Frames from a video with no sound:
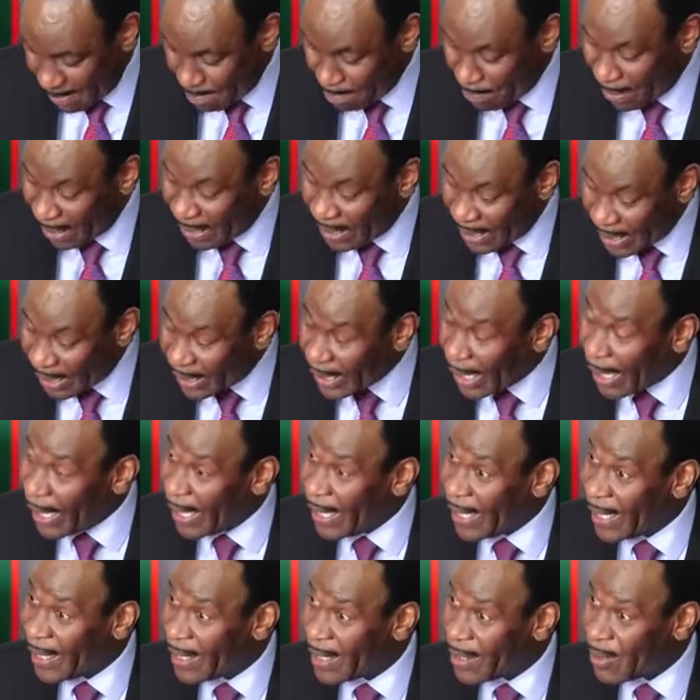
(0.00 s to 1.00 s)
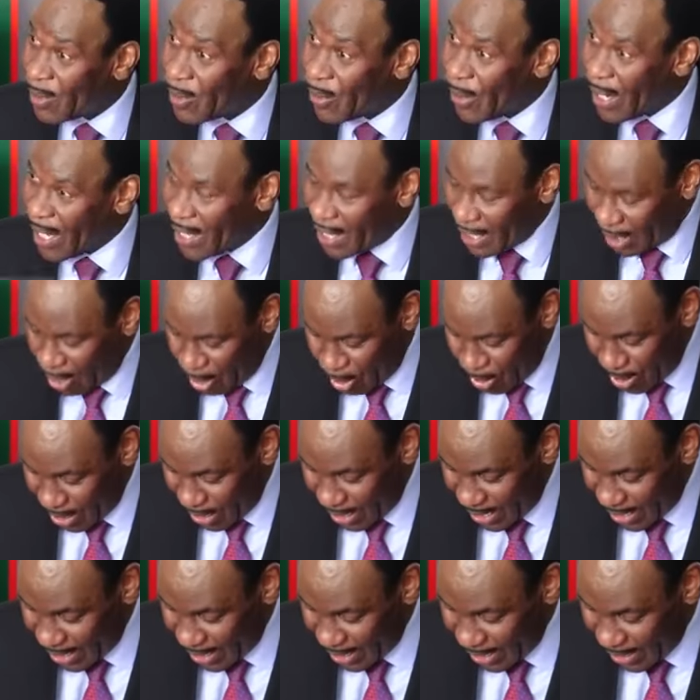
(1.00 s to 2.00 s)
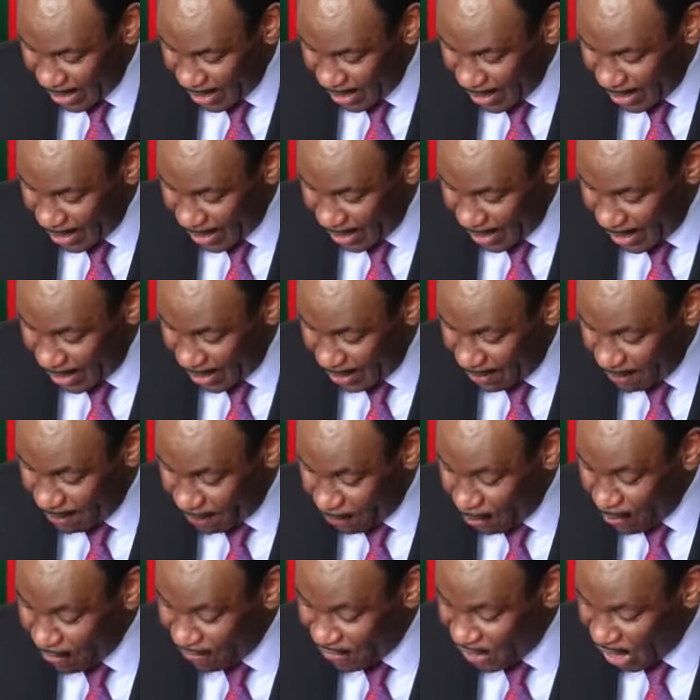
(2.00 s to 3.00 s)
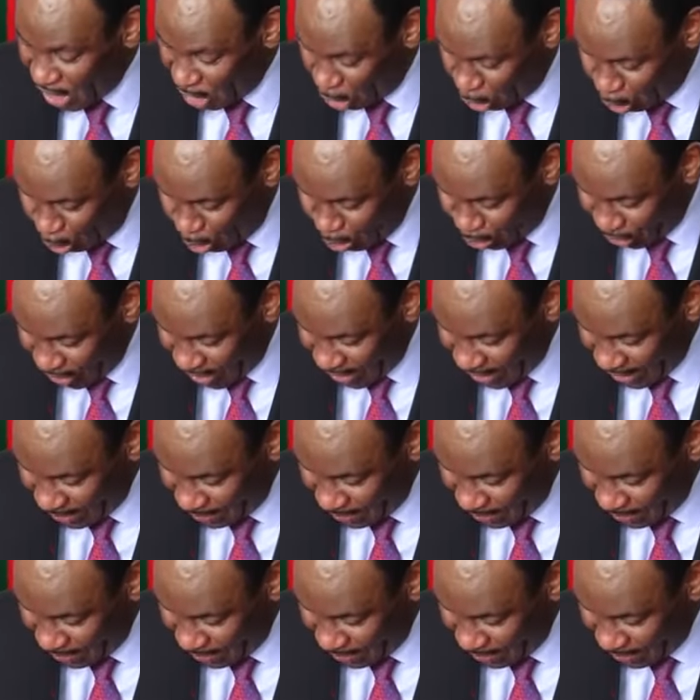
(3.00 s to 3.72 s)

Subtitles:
particularly where the content involves children.